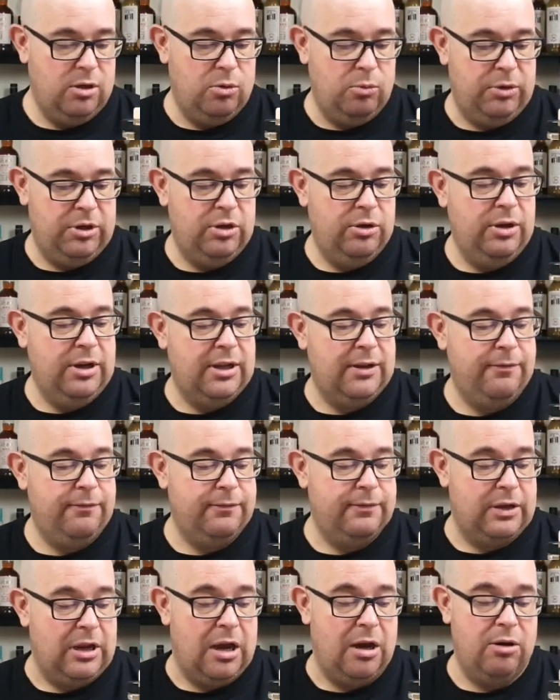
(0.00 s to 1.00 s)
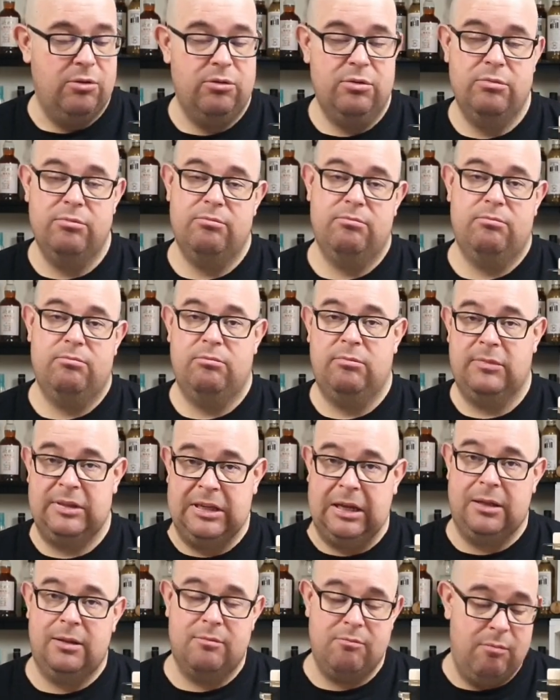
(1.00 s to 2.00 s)
We don't have now
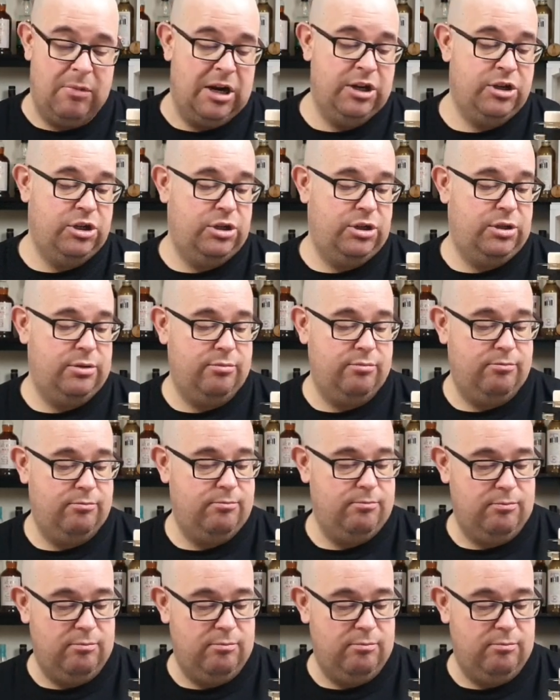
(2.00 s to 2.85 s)
that much